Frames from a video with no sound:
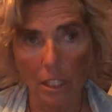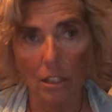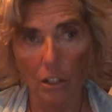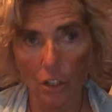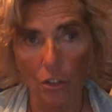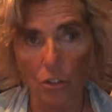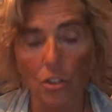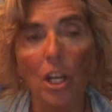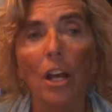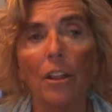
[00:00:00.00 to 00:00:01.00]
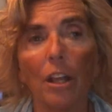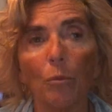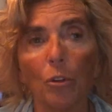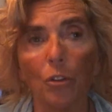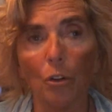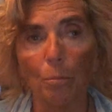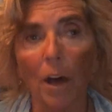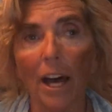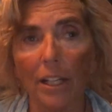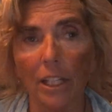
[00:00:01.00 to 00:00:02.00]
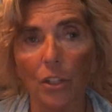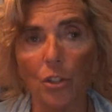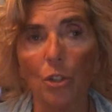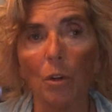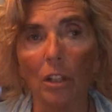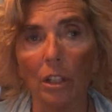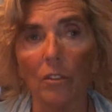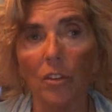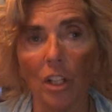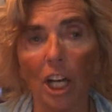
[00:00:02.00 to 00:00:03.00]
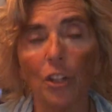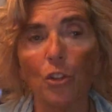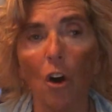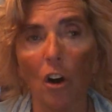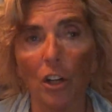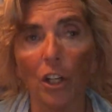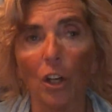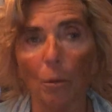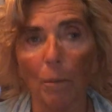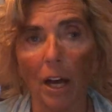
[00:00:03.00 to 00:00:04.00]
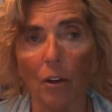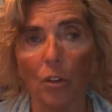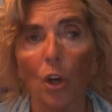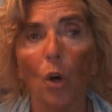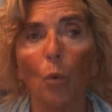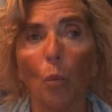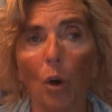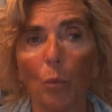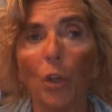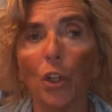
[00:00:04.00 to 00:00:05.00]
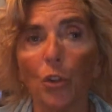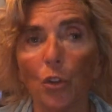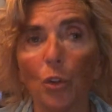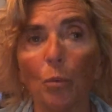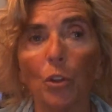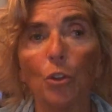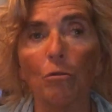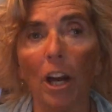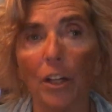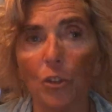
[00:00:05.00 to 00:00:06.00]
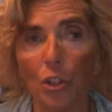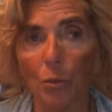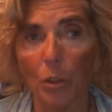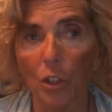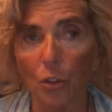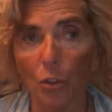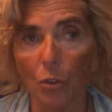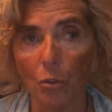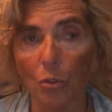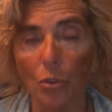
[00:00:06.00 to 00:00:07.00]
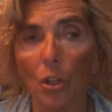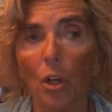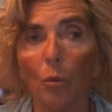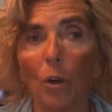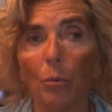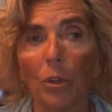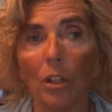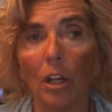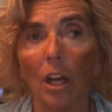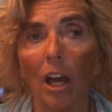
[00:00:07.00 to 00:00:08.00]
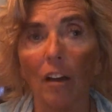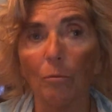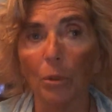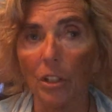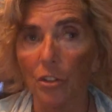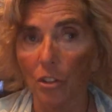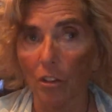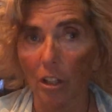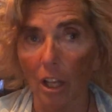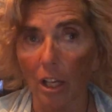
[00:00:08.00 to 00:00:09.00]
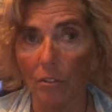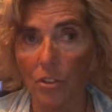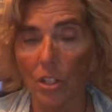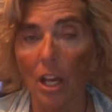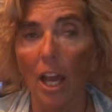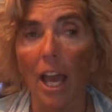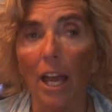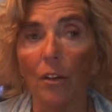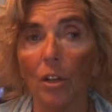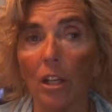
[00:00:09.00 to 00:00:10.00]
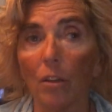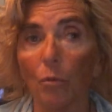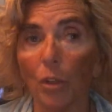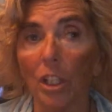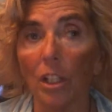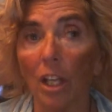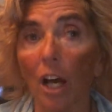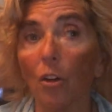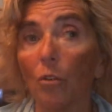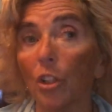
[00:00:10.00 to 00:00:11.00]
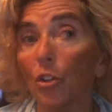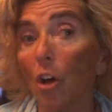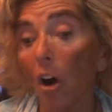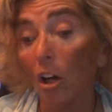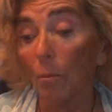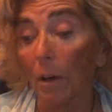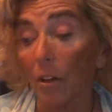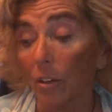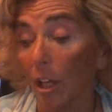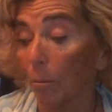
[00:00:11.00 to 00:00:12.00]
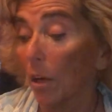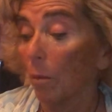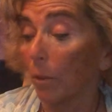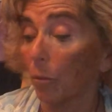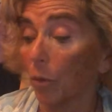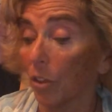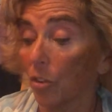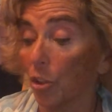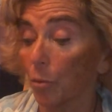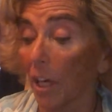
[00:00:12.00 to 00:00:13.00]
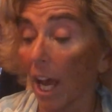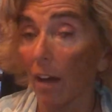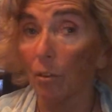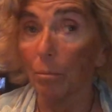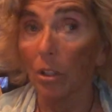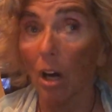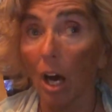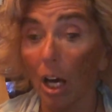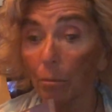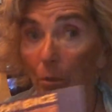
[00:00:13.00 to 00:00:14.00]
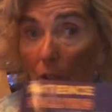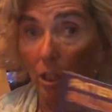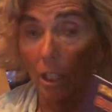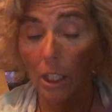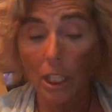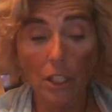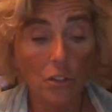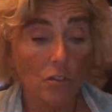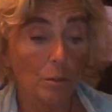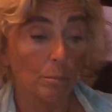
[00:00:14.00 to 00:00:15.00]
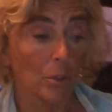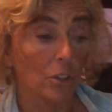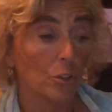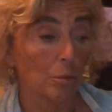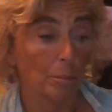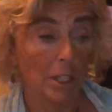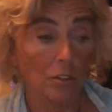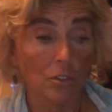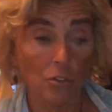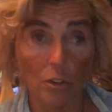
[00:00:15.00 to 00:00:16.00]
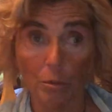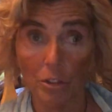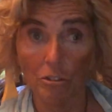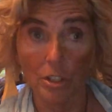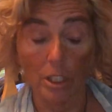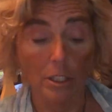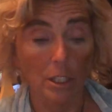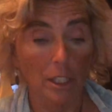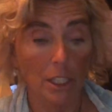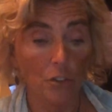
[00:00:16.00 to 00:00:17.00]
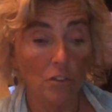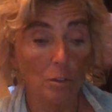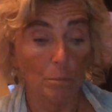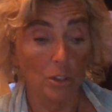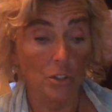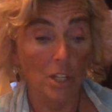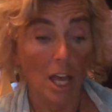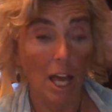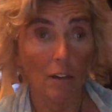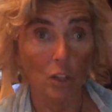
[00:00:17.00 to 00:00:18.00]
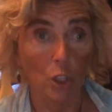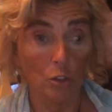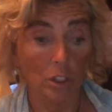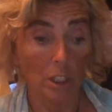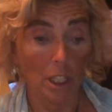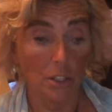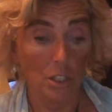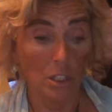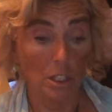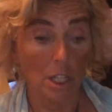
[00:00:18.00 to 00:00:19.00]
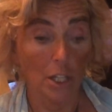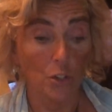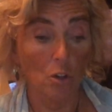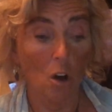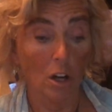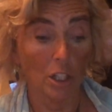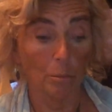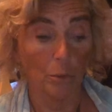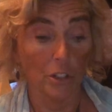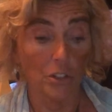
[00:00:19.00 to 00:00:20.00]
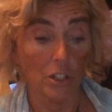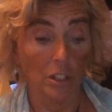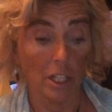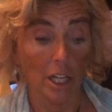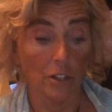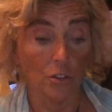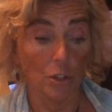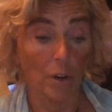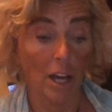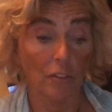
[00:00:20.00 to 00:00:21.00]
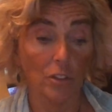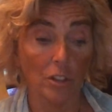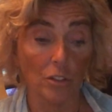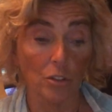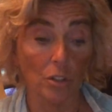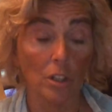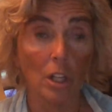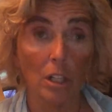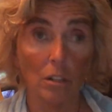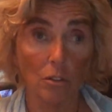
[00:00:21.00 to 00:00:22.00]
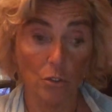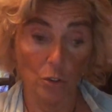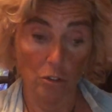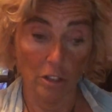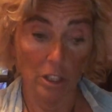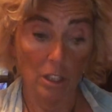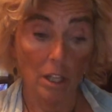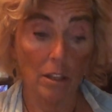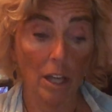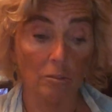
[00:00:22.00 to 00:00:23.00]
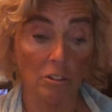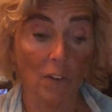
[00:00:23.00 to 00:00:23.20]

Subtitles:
occurs, then we would go back into Olivia and I talking about what we can do, what strategies we can use when we have bullies in our lives. And we can not only talk about them, but since we have a book on bullying, each of the books, what makes this so interesting is that each of the books have learning lessons and talking points at the end. So after there's a story that